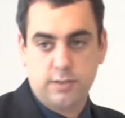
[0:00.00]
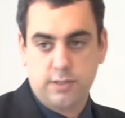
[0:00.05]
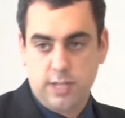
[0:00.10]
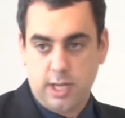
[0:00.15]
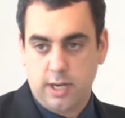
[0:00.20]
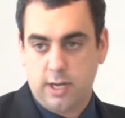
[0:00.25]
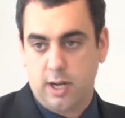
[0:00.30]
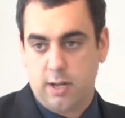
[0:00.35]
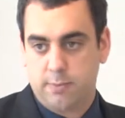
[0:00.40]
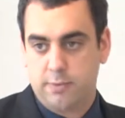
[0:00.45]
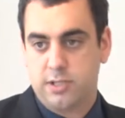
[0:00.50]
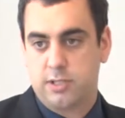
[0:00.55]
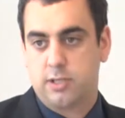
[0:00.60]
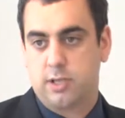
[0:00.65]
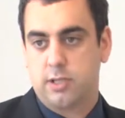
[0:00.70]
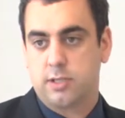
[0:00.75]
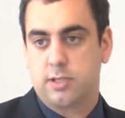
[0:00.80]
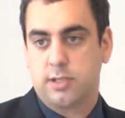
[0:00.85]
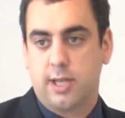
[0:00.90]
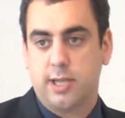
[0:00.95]
set it up in
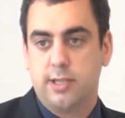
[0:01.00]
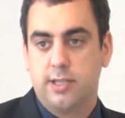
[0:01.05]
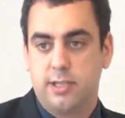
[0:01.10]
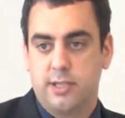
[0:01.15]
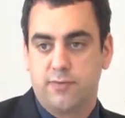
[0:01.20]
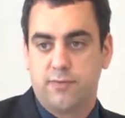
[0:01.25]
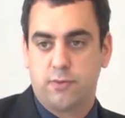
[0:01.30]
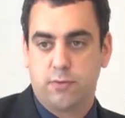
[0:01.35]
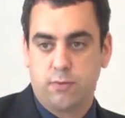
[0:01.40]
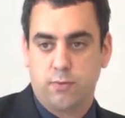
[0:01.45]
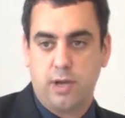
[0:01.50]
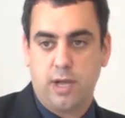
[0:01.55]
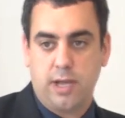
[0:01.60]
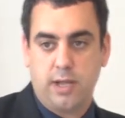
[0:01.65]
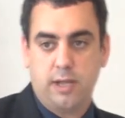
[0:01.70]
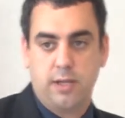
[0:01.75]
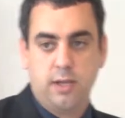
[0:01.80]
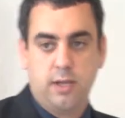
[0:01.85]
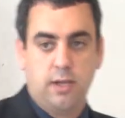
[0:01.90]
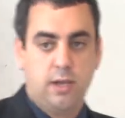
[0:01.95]
a slightly different way.